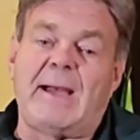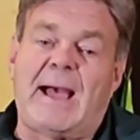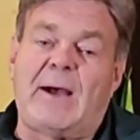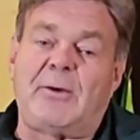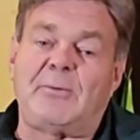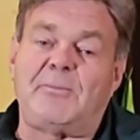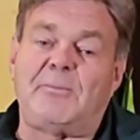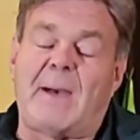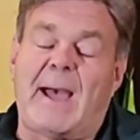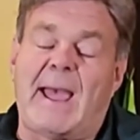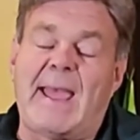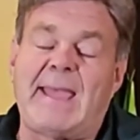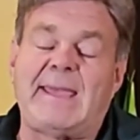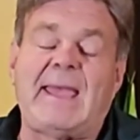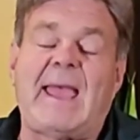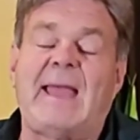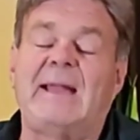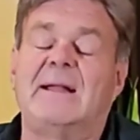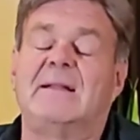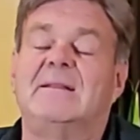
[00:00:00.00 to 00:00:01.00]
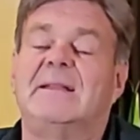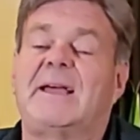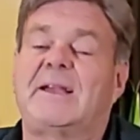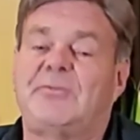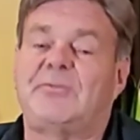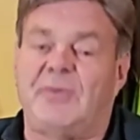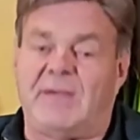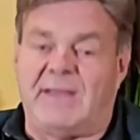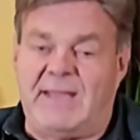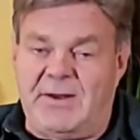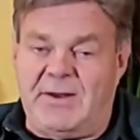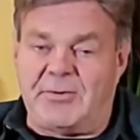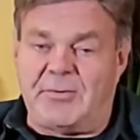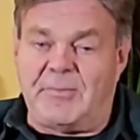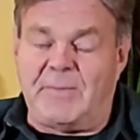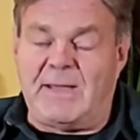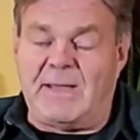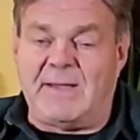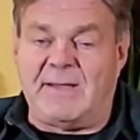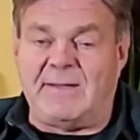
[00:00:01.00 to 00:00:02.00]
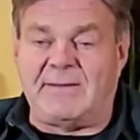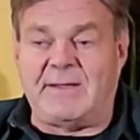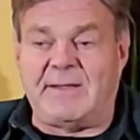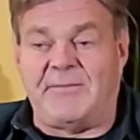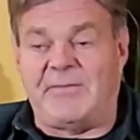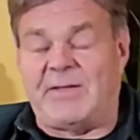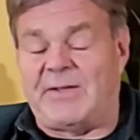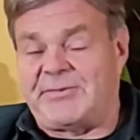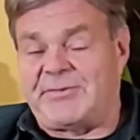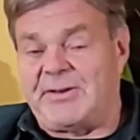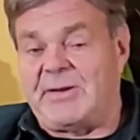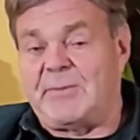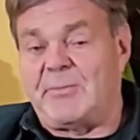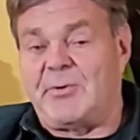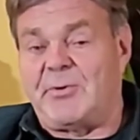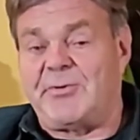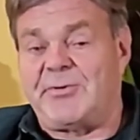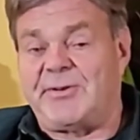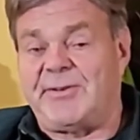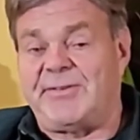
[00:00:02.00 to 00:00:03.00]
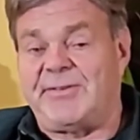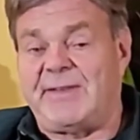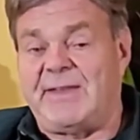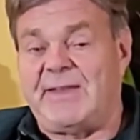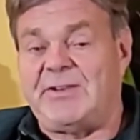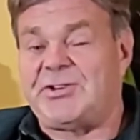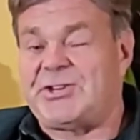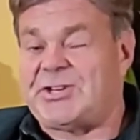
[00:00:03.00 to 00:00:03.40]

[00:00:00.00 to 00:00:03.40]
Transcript: out buying an electric heater because if there's an emergency,